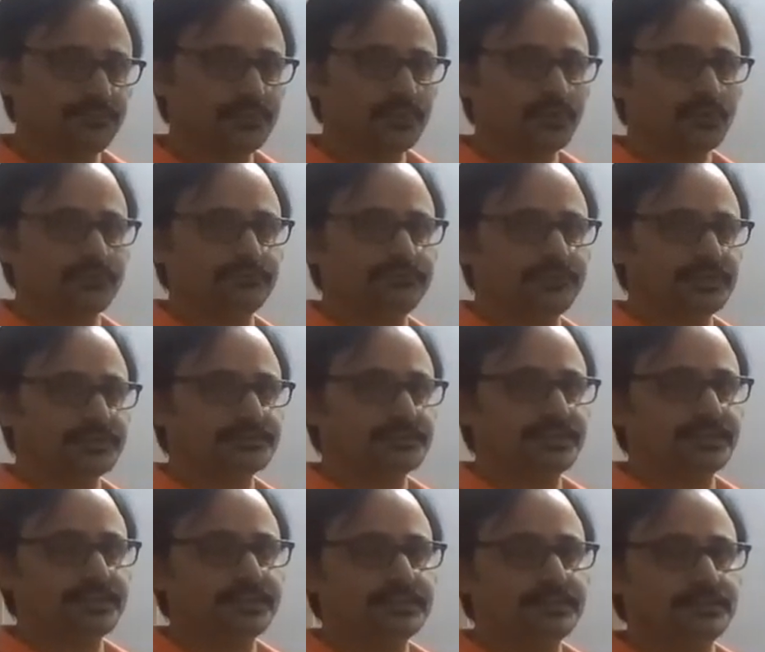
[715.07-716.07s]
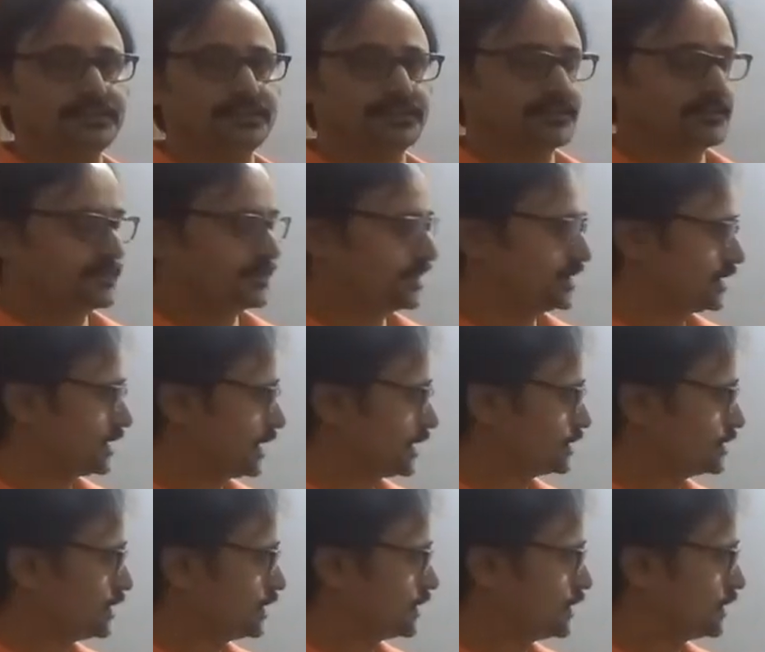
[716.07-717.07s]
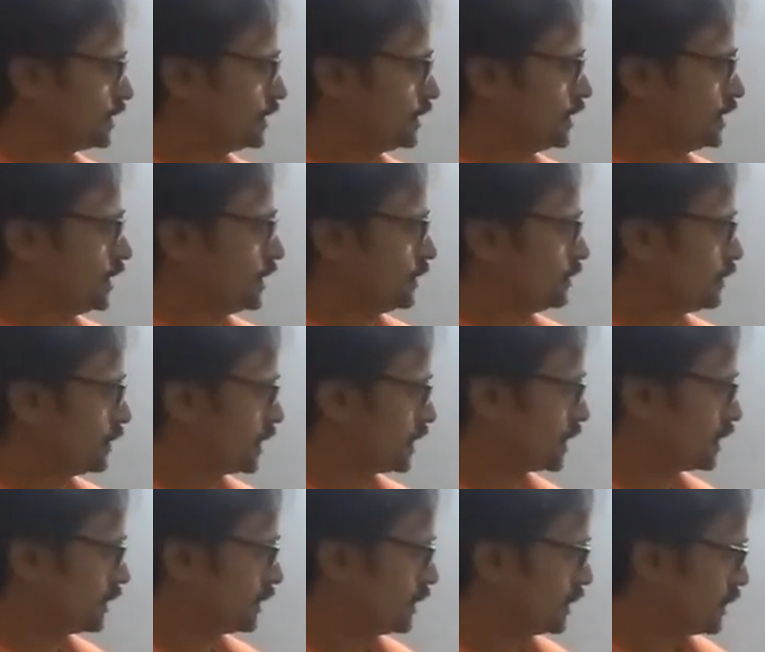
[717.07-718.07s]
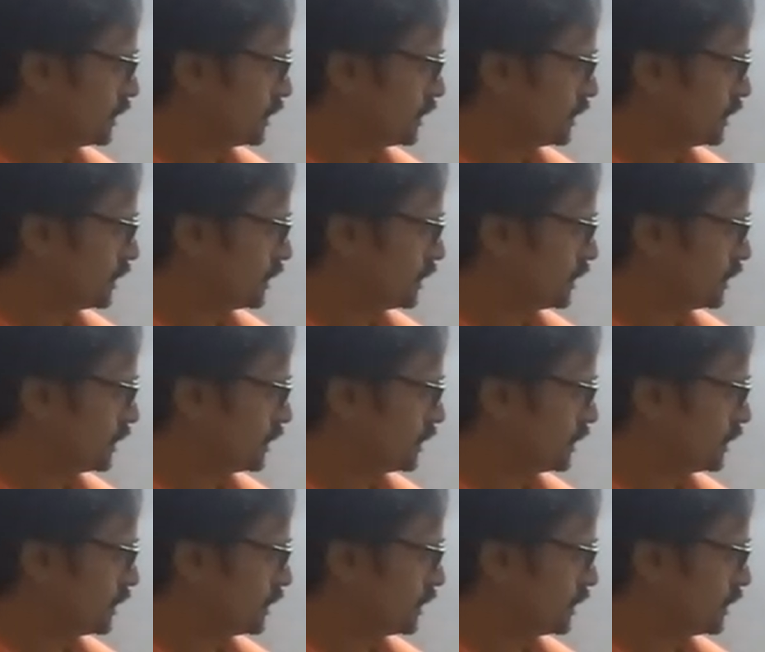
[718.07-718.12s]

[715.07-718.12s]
we always need tax return. But